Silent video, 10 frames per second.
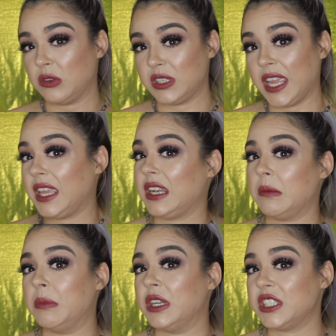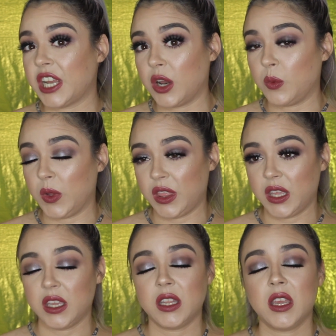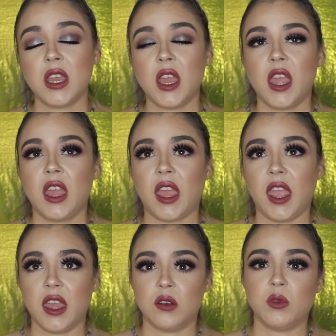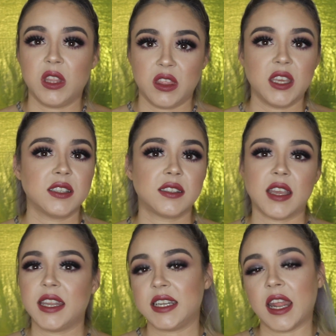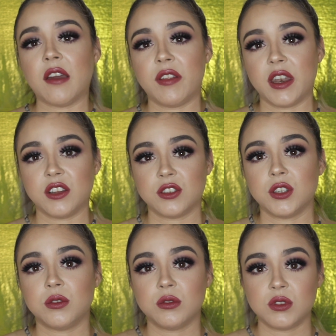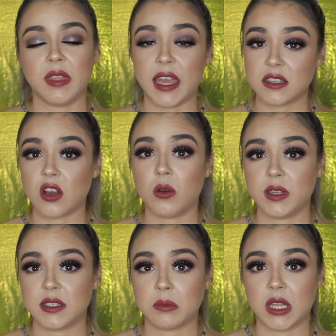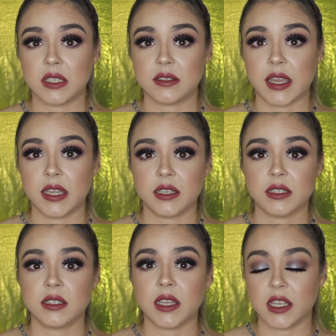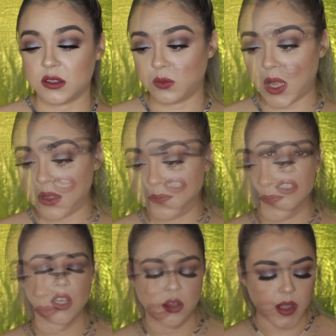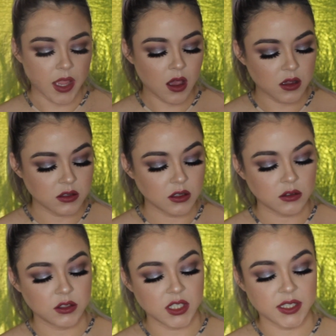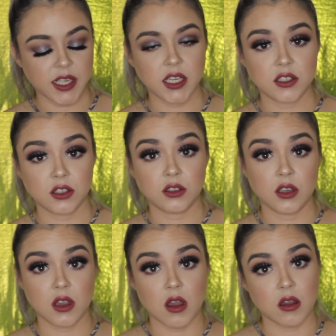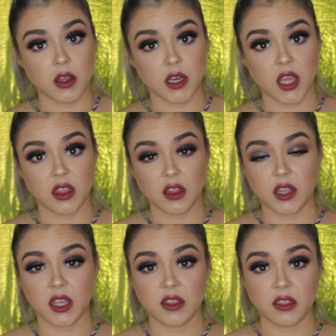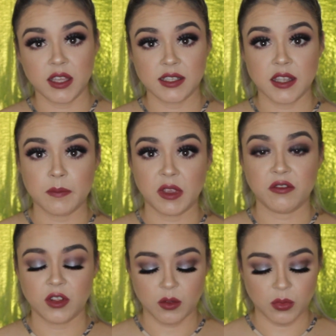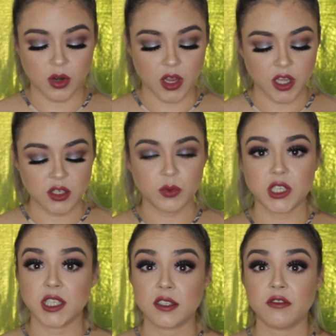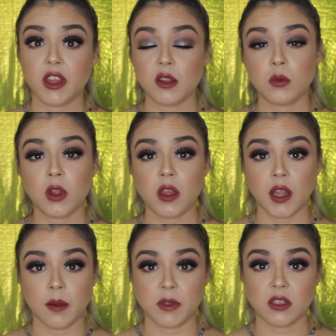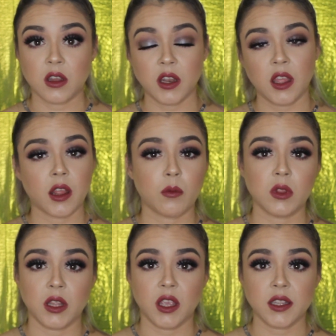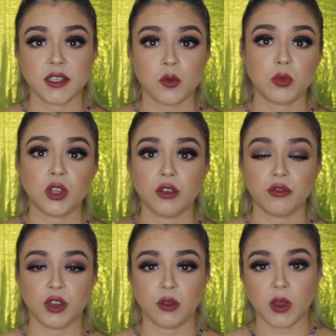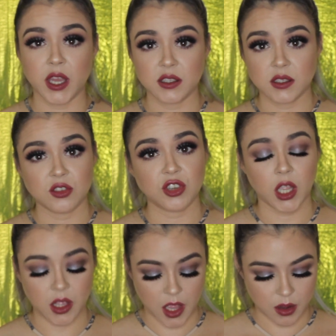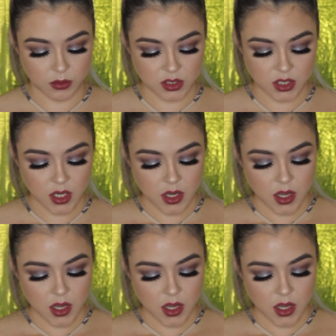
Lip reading: taking a bunch of hair with it. And with this, I didn't have that issue. So that's always a plus side as well. So I also decided to look on the link that they sent me for the product, which is available on Amazon, and I will link it down below for you guys to check out.